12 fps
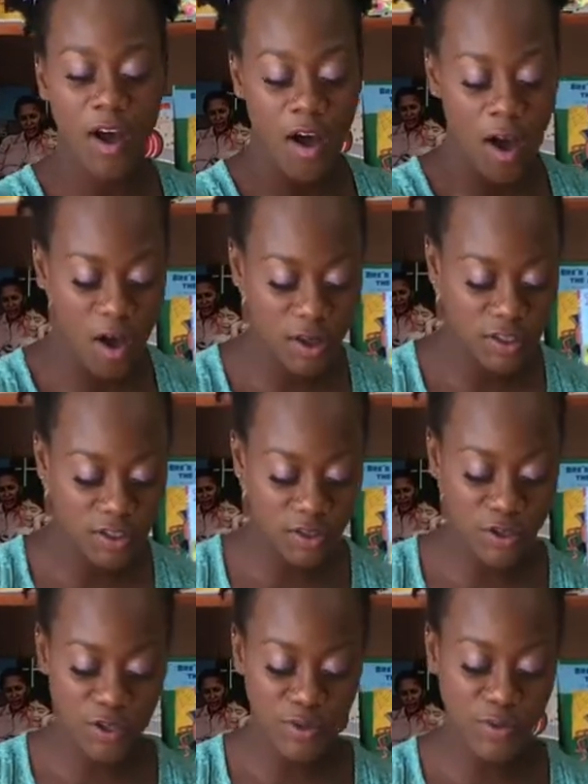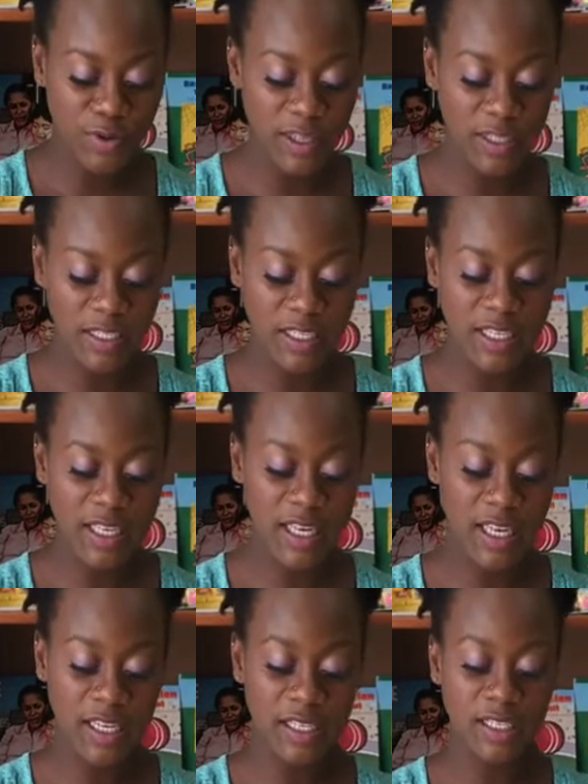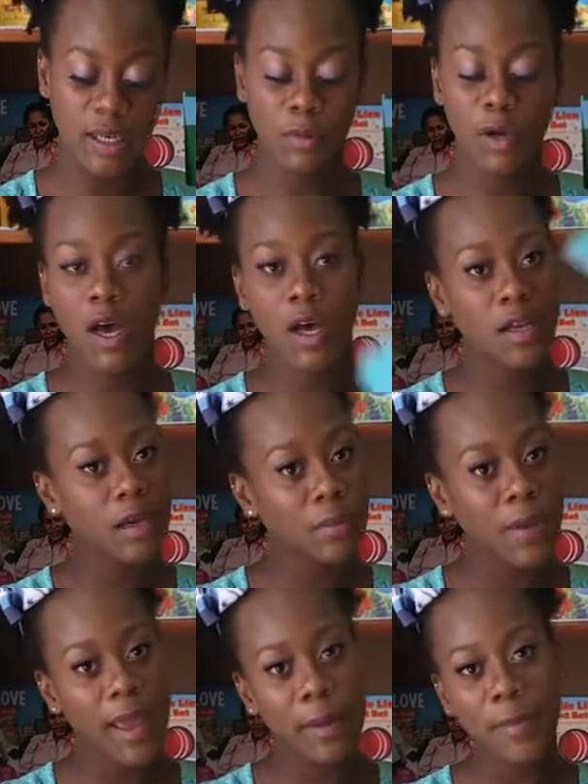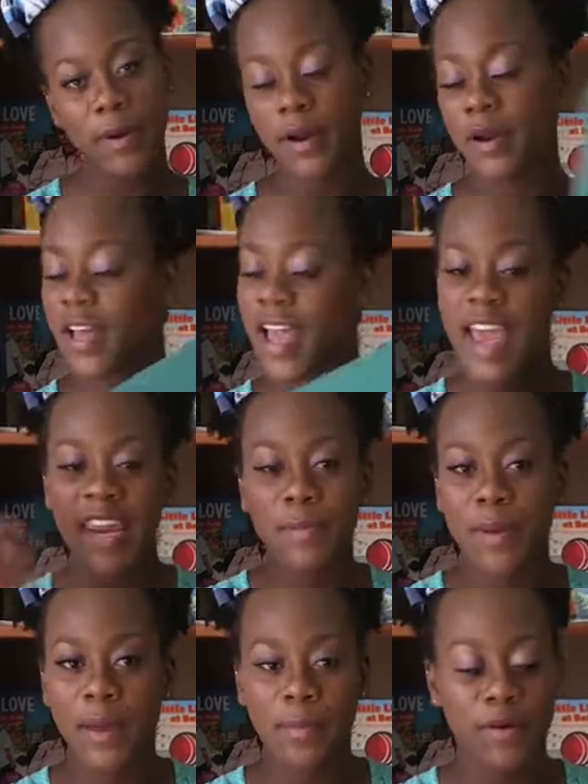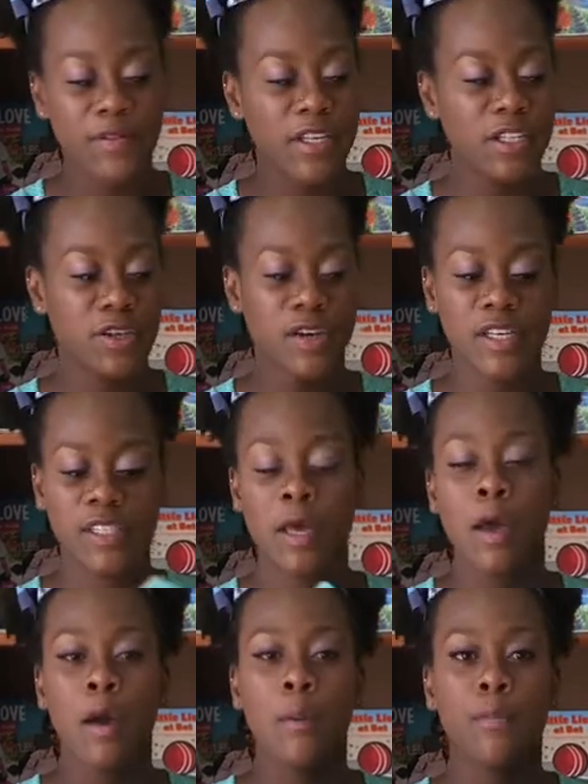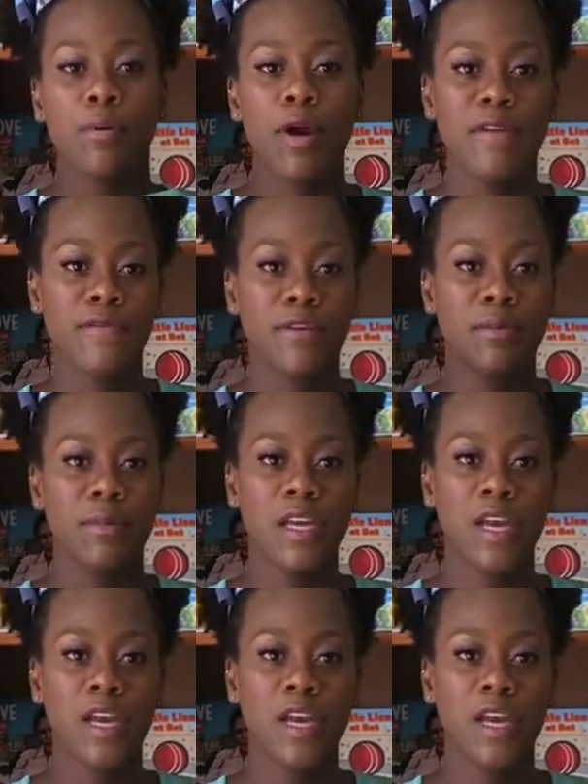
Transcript: also, you will need some colored paper, any paper of your choice, preferably